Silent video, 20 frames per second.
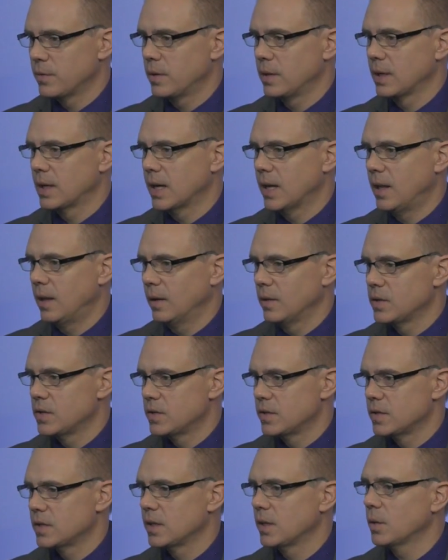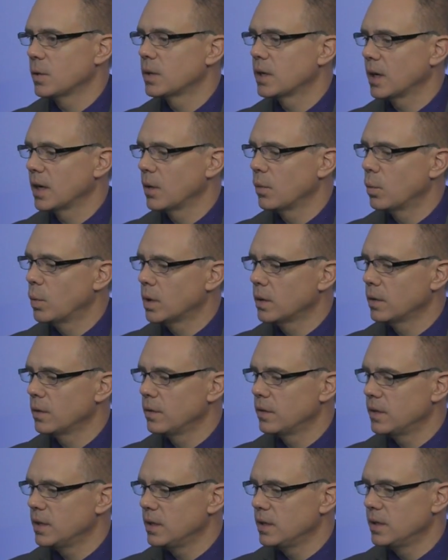for the college to say, okay, what are
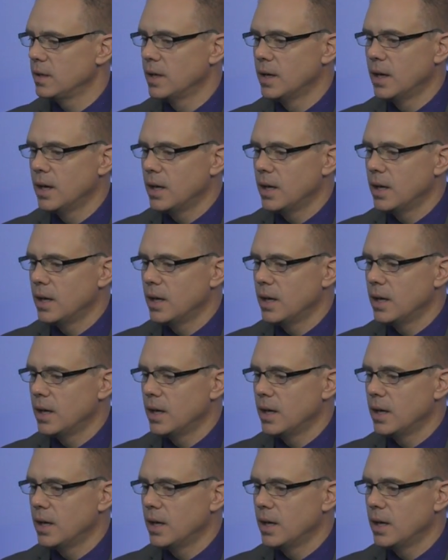the